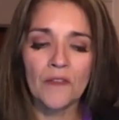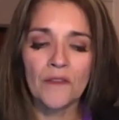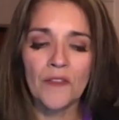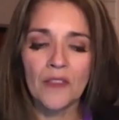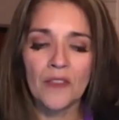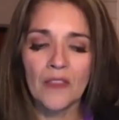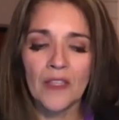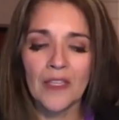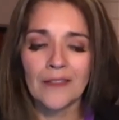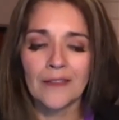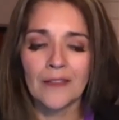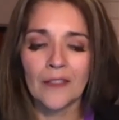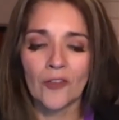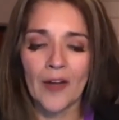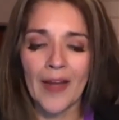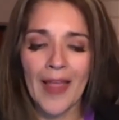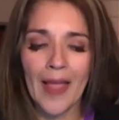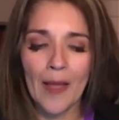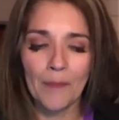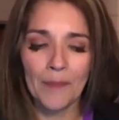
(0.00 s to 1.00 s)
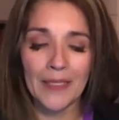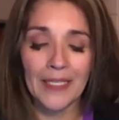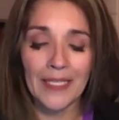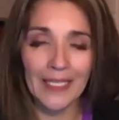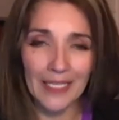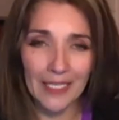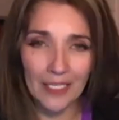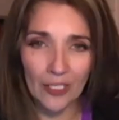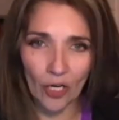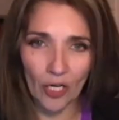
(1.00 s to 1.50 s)
the things that are happening
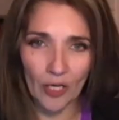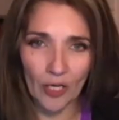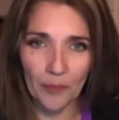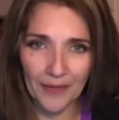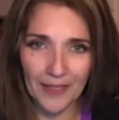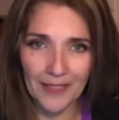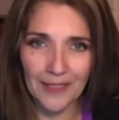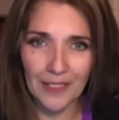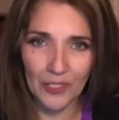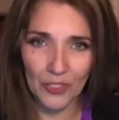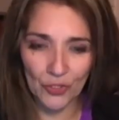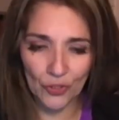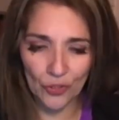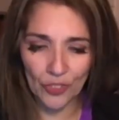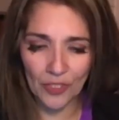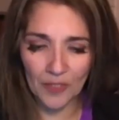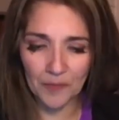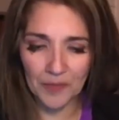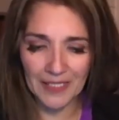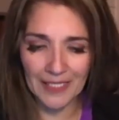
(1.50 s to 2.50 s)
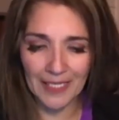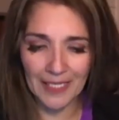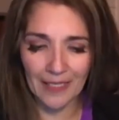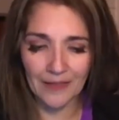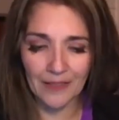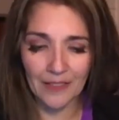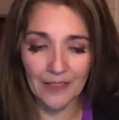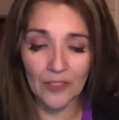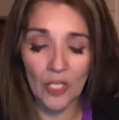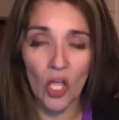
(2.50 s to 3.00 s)
in our present
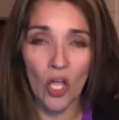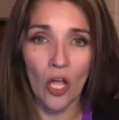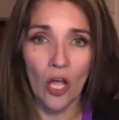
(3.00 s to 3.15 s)
circumstances